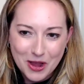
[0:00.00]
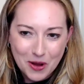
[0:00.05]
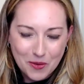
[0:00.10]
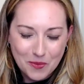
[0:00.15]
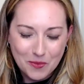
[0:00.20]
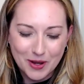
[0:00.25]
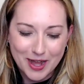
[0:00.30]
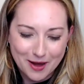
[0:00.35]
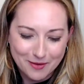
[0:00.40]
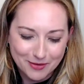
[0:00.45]

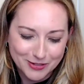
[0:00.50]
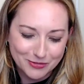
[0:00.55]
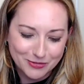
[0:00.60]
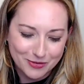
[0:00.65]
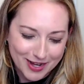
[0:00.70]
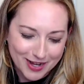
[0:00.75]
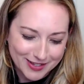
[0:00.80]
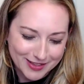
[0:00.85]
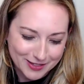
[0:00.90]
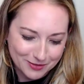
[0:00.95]
when I was
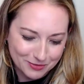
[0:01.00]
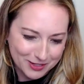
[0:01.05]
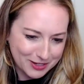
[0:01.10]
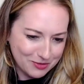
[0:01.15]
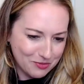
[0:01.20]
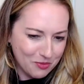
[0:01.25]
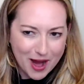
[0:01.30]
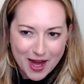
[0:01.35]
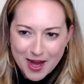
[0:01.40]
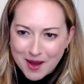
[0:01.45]
writing this. Like,
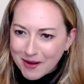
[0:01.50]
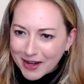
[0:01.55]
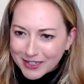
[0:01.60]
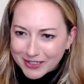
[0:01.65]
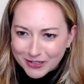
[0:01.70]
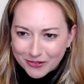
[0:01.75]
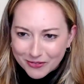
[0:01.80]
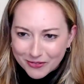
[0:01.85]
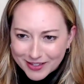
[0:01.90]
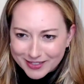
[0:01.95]
why am I
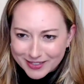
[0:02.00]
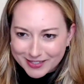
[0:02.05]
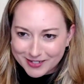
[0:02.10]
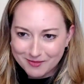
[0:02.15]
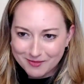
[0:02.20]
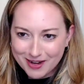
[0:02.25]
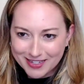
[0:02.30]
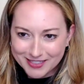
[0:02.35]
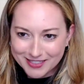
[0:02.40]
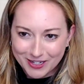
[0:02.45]
doing this to
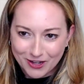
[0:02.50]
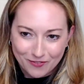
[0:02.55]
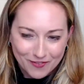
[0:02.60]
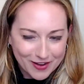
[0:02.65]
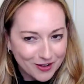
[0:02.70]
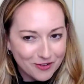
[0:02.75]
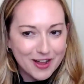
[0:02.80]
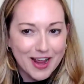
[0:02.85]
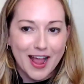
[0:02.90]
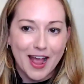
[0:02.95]
myself? I
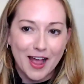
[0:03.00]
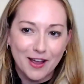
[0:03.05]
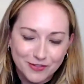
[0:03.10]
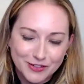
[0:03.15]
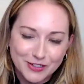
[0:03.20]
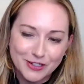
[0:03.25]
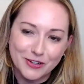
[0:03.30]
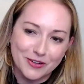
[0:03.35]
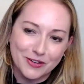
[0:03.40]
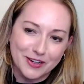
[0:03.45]
don't have
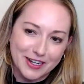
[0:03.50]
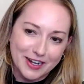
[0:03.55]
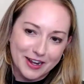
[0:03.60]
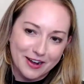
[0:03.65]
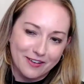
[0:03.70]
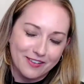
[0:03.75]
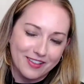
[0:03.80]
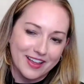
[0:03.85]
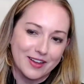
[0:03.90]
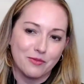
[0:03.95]
to,
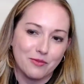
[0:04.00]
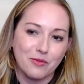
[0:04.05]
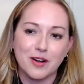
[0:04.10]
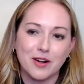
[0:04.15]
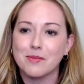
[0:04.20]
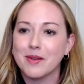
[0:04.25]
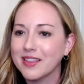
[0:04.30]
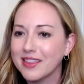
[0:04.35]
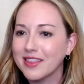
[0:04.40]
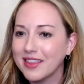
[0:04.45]
like, what
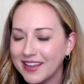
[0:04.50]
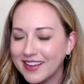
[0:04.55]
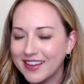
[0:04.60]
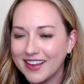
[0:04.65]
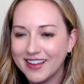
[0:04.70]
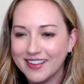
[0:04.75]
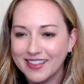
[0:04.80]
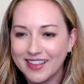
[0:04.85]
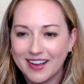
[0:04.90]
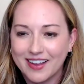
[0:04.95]
am I
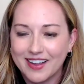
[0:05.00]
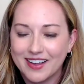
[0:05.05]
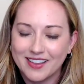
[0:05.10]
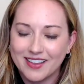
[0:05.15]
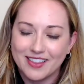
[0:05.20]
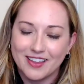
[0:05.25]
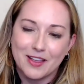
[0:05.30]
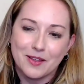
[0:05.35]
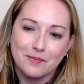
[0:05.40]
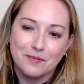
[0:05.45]
thinking? That kind
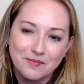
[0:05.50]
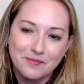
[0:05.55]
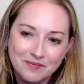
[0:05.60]
of thing.